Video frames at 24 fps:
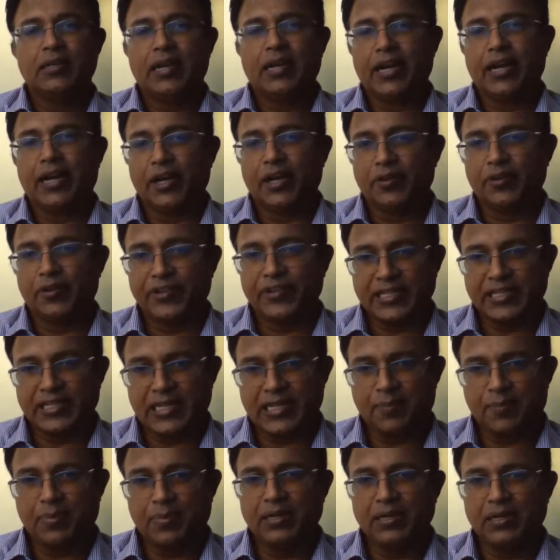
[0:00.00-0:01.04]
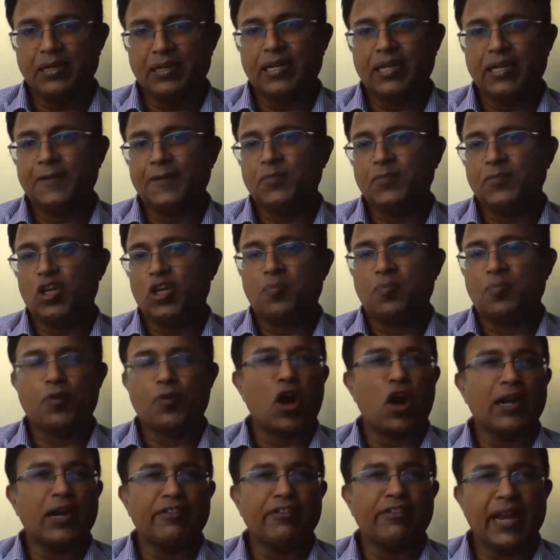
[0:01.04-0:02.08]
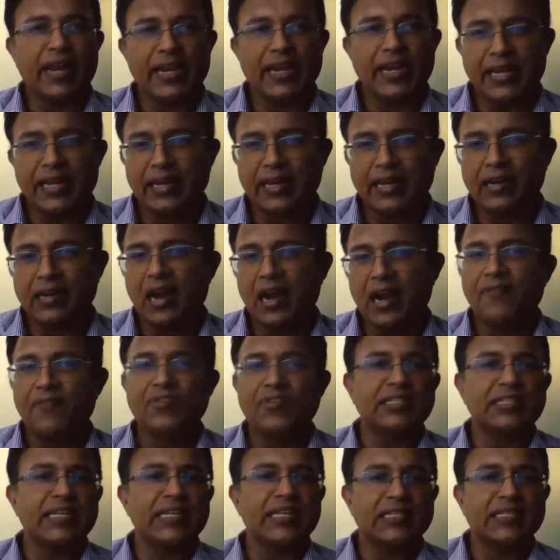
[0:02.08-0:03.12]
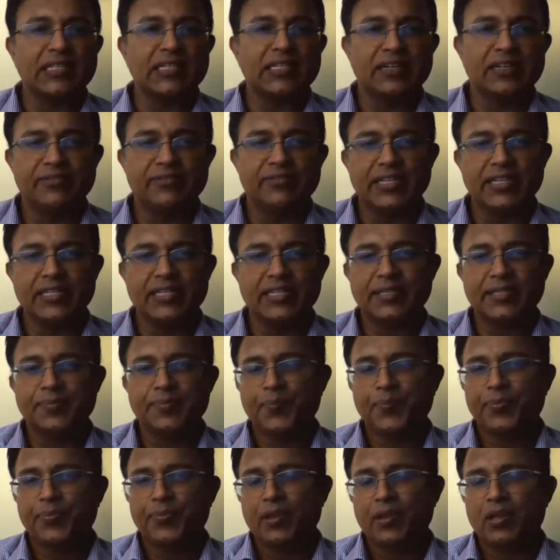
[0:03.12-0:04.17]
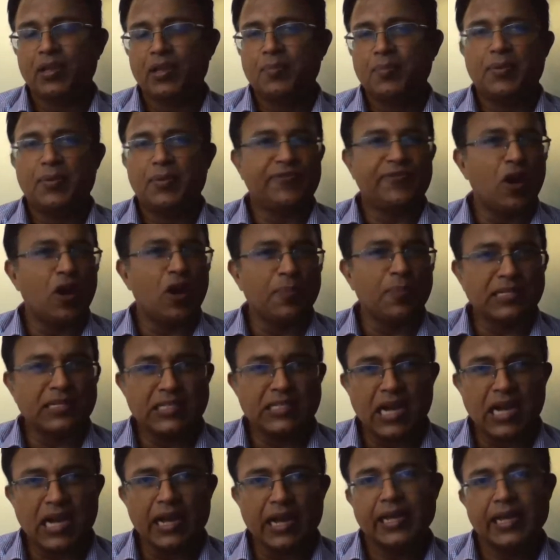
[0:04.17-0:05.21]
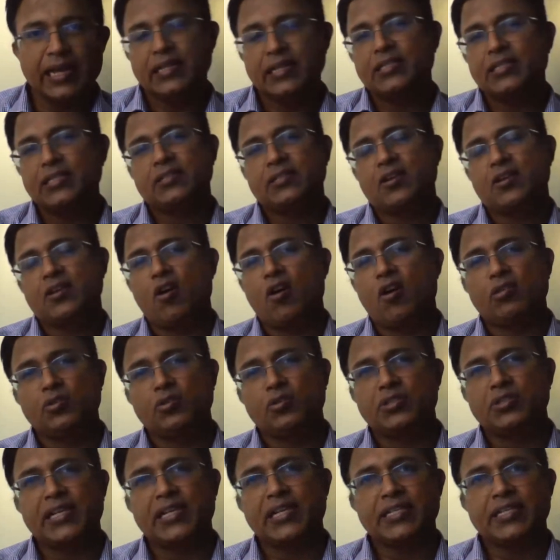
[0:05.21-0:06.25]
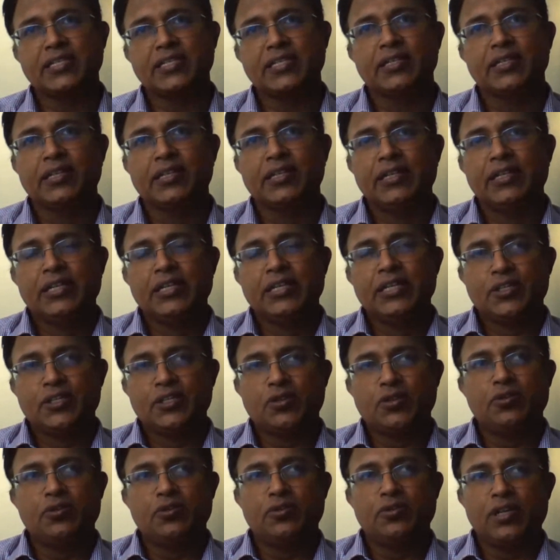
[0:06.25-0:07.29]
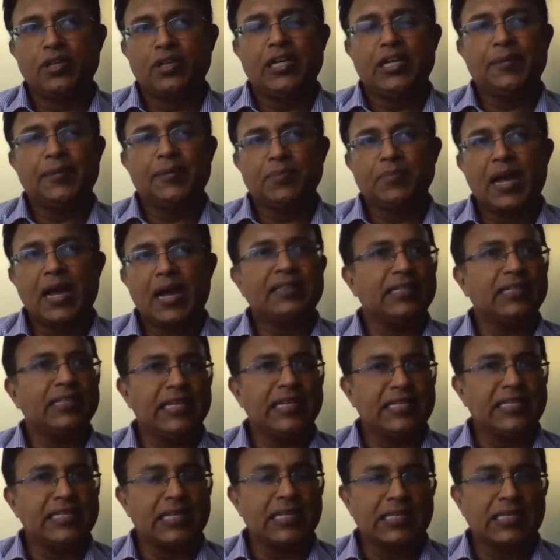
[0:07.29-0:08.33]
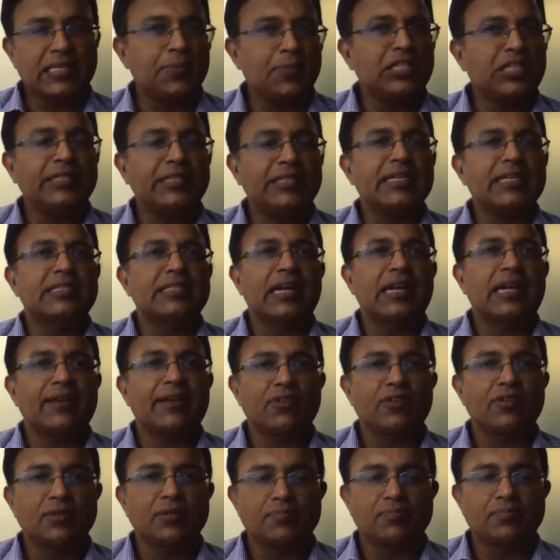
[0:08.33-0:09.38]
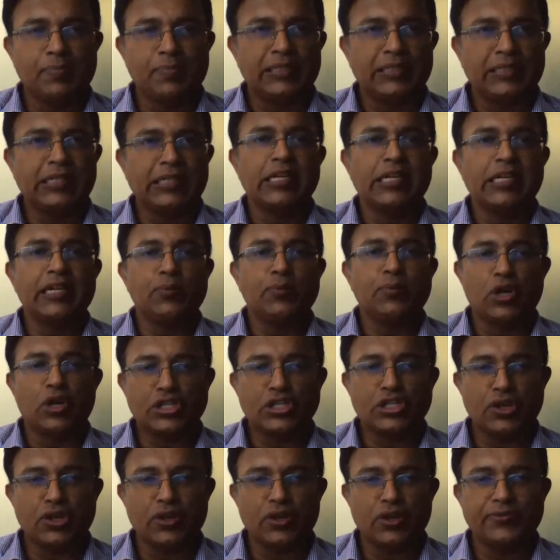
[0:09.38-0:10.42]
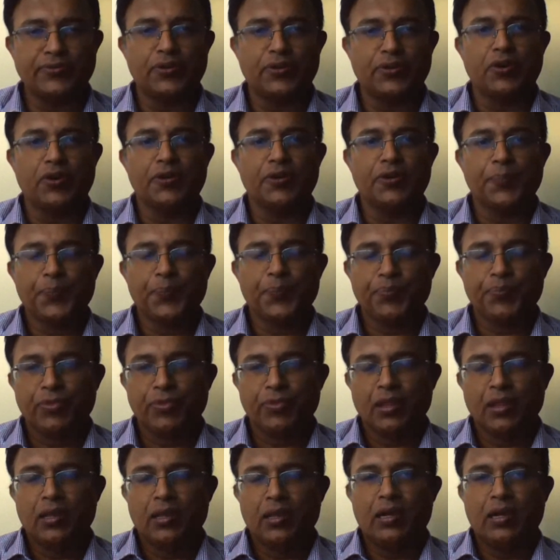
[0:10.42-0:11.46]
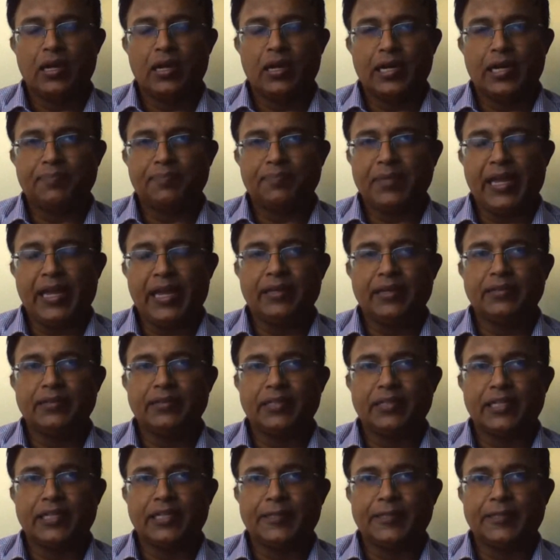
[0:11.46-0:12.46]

For example, product training, after sales service, performance targets, all of those things. So I think these are some of the things that I would particularly watch out for in